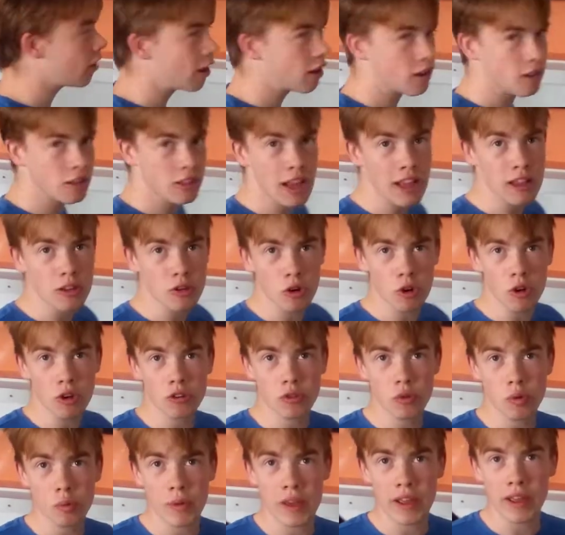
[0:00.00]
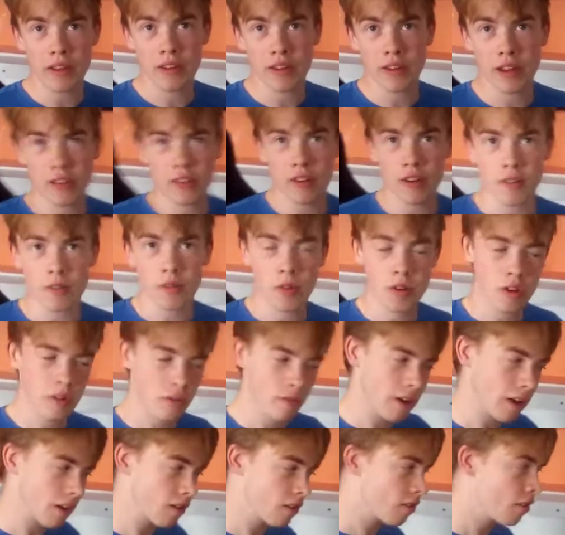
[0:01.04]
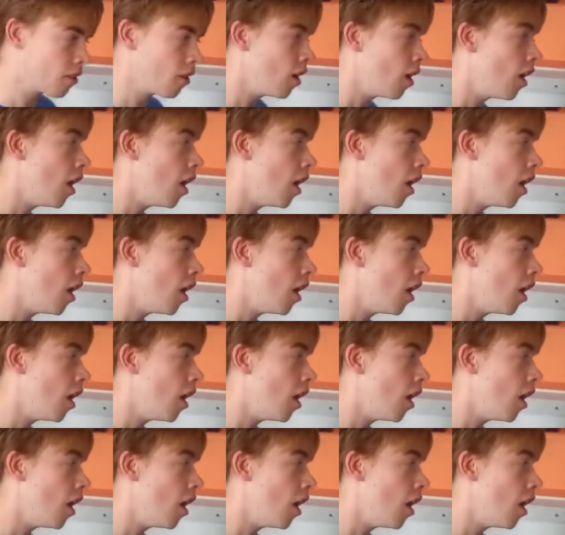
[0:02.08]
Did you say good to me? Did you? Thanks.